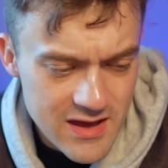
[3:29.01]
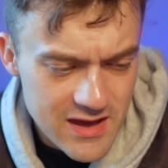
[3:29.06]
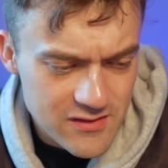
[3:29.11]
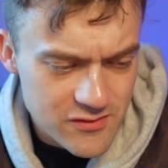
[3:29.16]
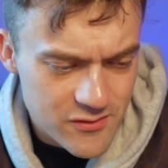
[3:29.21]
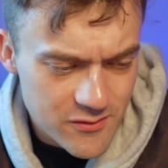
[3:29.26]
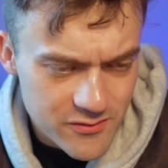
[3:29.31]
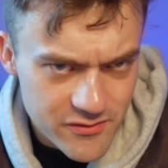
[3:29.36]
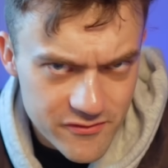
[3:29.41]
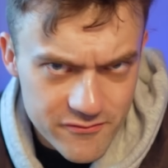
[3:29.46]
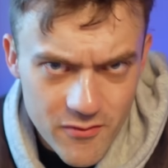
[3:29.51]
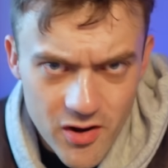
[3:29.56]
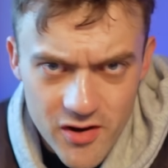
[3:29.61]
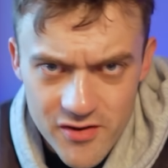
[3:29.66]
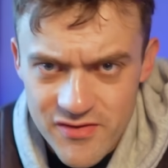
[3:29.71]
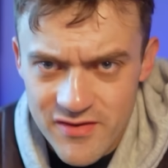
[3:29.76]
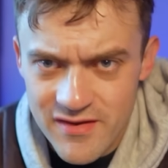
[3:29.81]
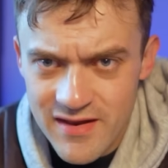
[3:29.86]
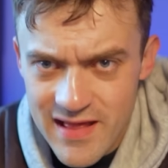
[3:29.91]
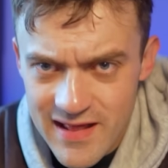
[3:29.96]
in terms of
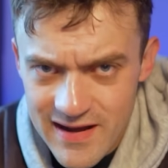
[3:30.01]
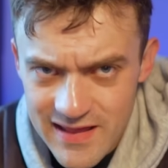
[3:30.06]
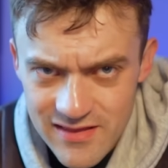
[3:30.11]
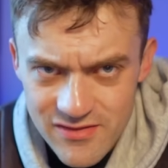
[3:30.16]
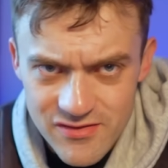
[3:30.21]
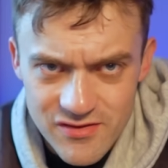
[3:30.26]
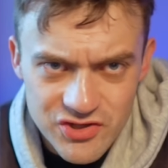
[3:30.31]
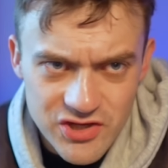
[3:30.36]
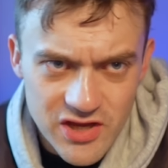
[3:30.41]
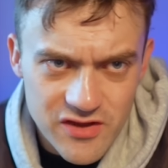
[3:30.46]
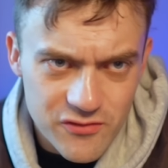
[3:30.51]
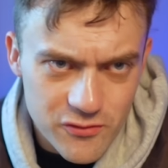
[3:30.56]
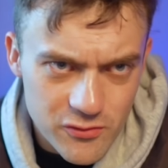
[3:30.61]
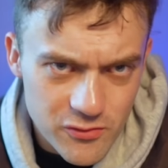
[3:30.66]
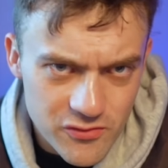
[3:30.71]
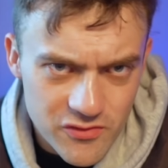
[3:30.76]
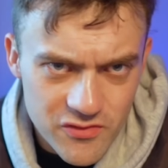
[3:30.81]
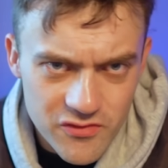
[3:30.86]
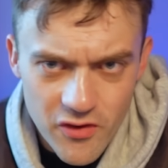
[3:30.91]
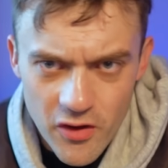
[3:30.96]
Martinelli into
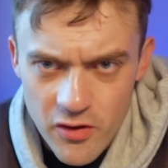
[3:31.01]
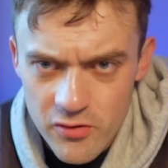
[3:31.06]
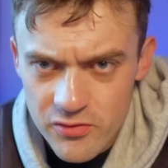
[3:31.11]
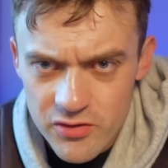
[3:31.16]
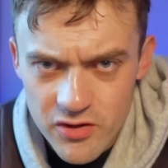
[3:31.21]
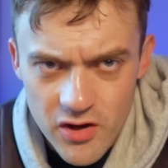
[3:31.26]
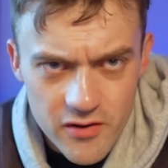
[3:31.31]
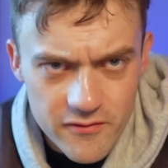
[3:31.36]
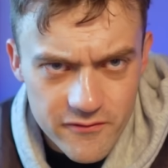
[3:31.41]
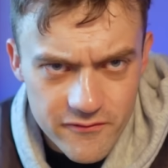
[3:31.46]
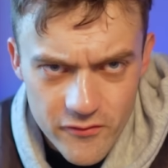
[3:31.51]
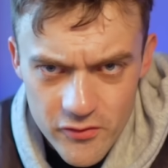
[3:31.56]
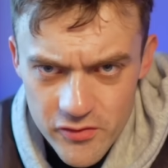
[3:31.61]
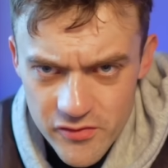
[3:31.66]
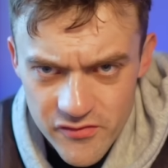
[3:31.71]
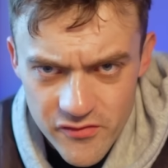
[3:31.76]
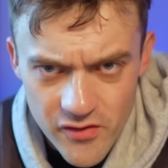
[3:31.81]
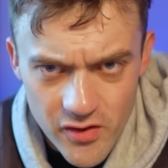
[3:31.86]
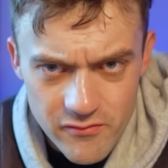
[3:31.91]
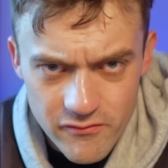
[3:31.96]
Jesus, into Odegaard,
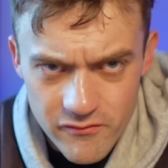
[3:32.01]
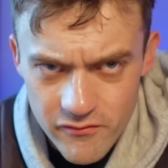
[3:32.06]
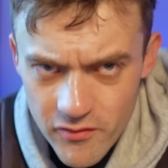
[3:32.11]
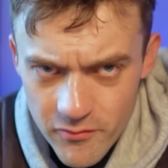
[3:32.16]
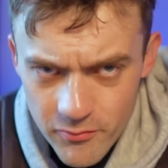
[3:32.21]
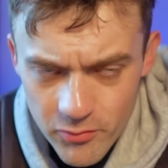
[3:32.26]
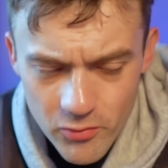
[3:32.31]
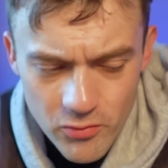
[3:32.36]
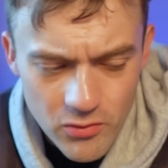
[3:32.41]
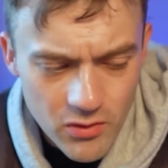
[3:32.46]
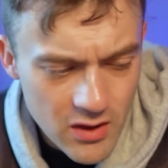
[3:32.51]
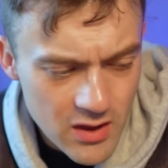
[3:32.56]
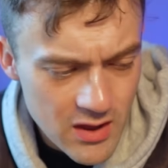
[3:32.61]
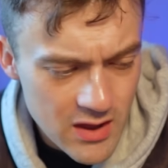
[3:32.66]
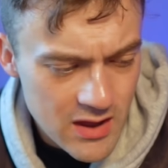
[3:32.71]
first-time football.